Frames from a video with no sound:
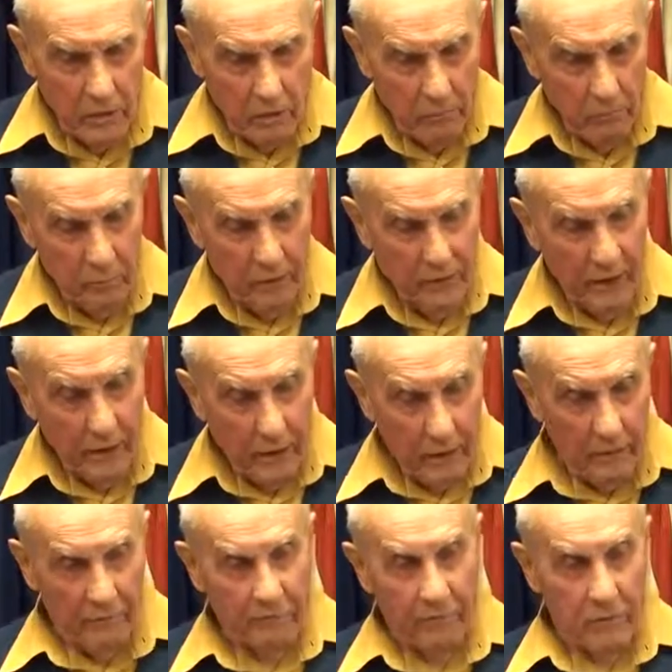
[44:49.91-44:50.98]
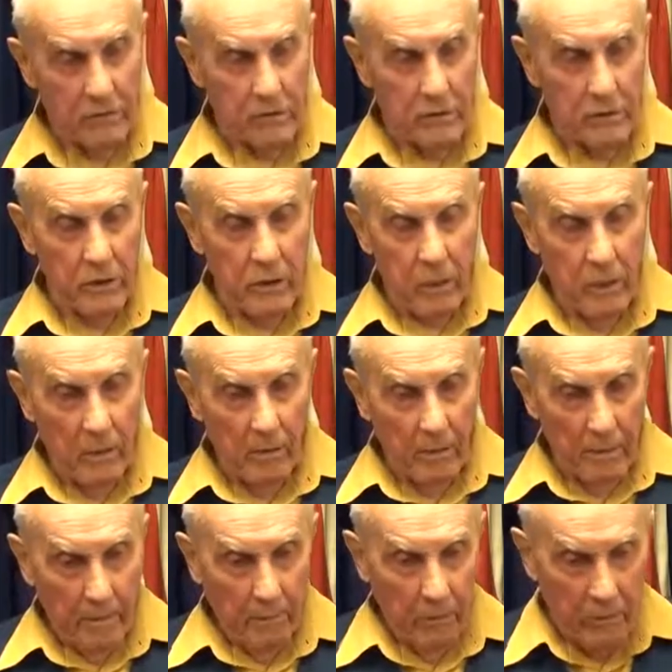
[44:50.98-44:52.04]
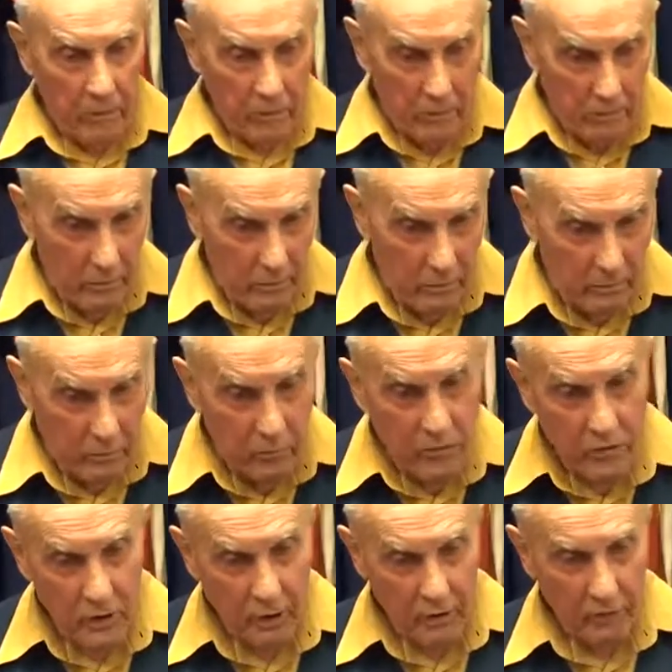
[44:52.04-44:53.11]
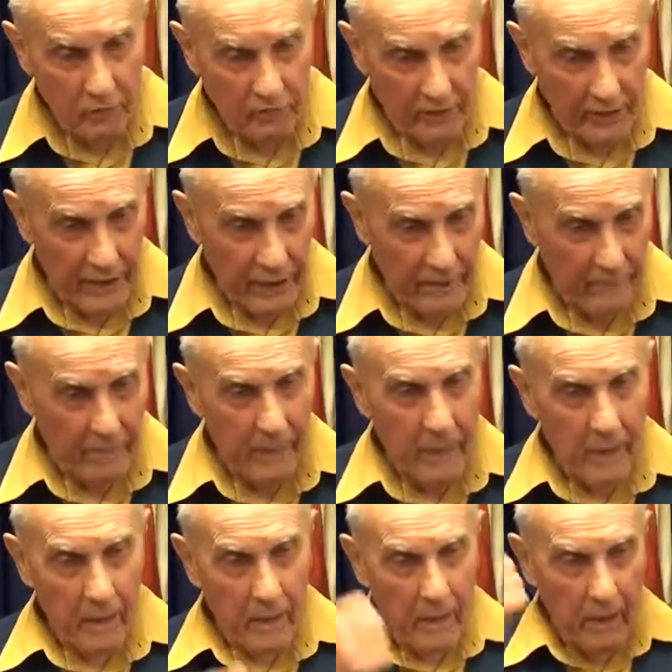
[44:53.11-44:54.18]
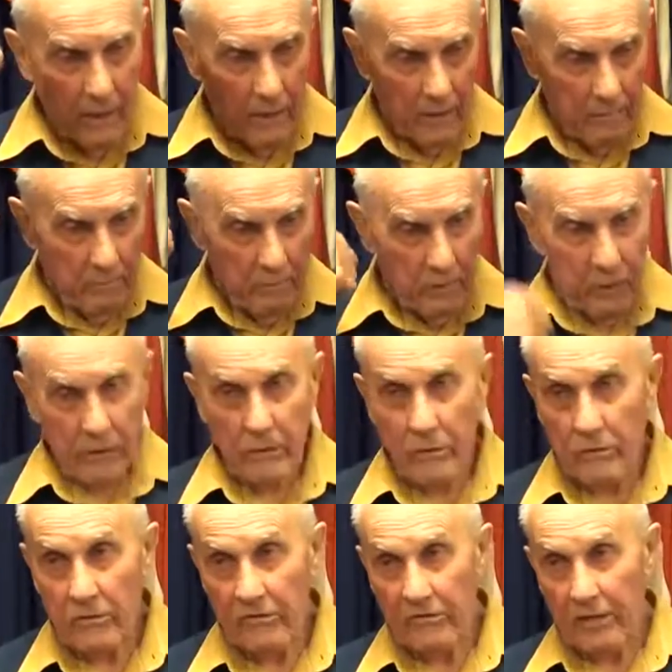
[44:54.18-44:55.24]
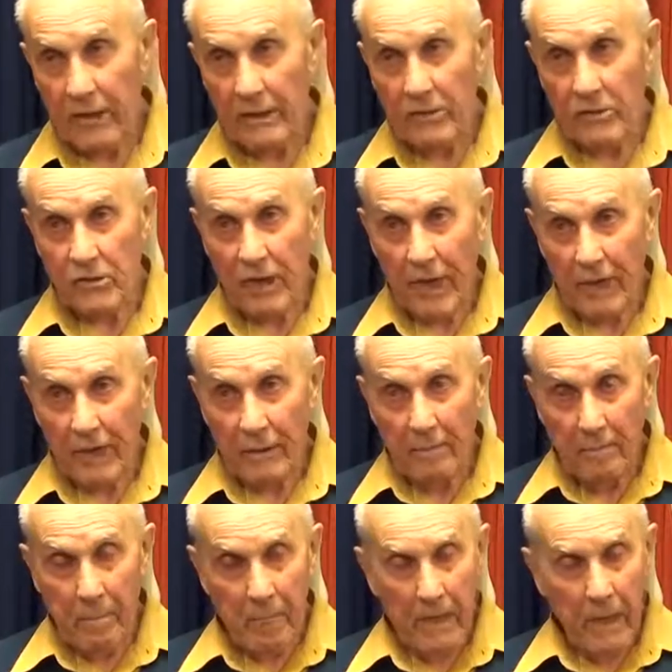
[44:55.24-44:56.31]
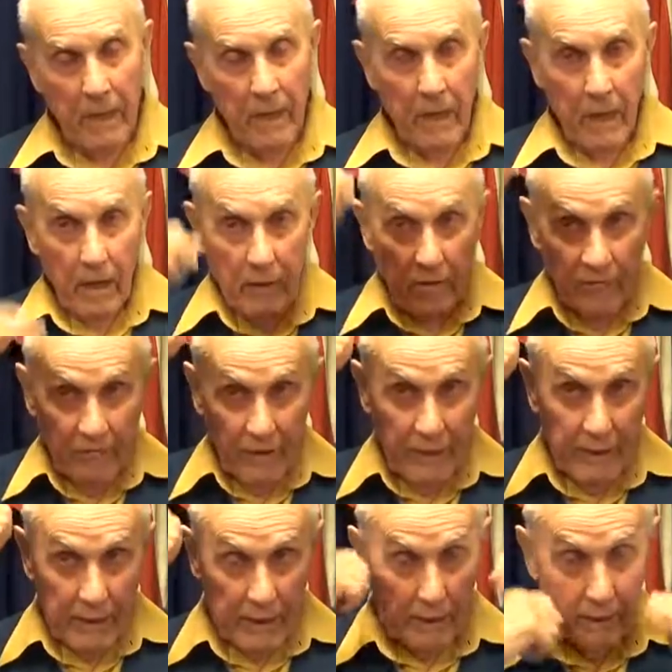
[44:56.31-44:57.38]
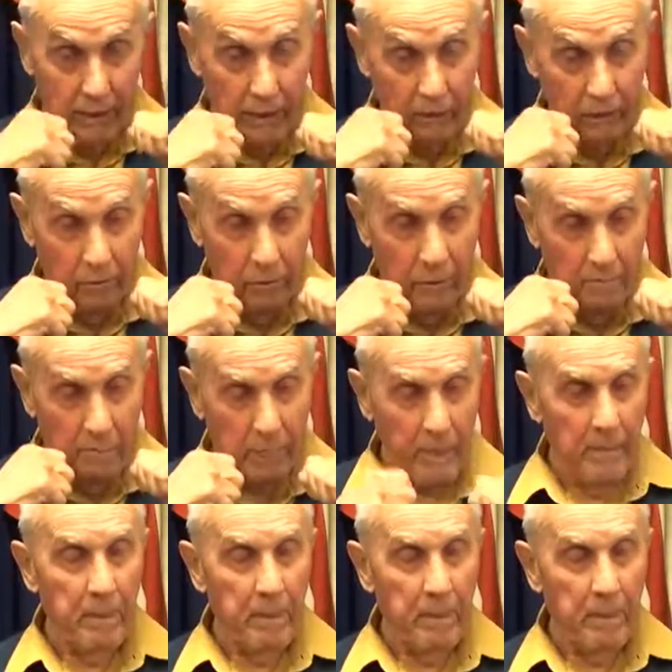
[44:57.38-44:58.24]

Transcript: You put that on first. Then put your boots on over that, and then put on your flight jacket and your flight helmet.